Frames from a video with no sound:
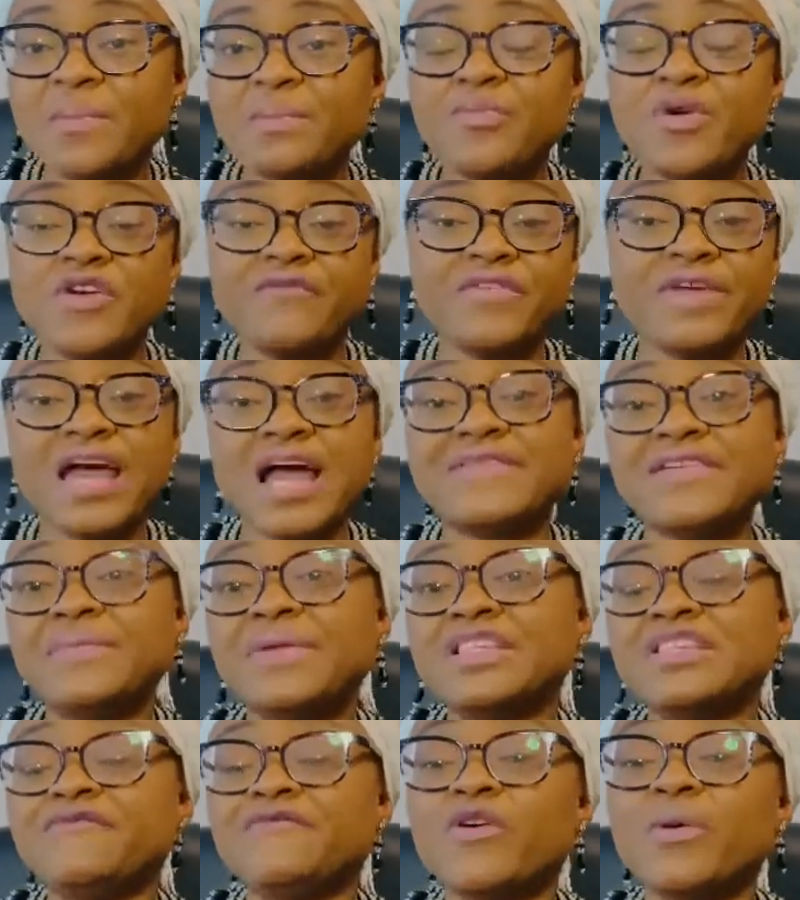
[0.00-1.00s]
But if you have
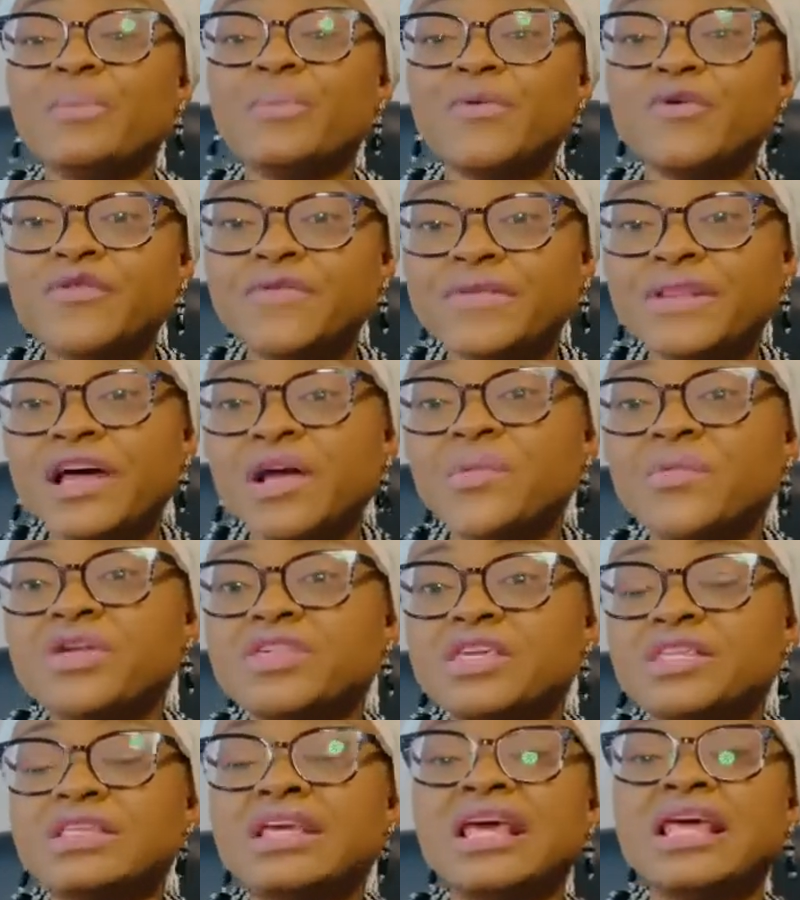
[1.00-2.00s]
ability for both
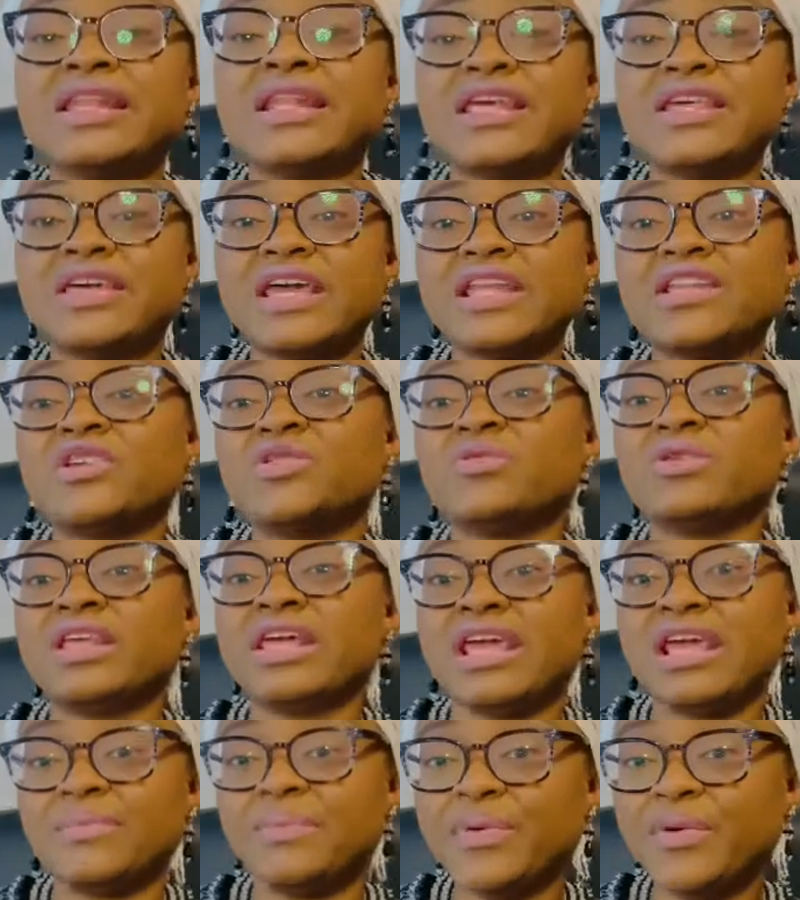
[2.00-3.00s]
languages, then you get the
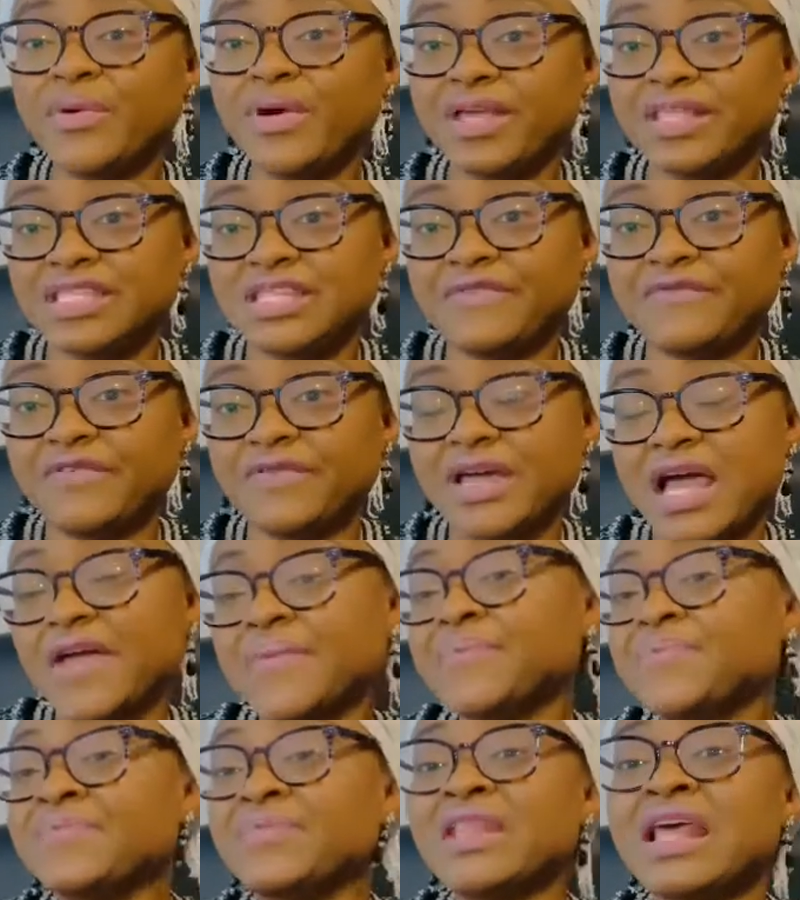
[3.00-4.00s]
28 points for that.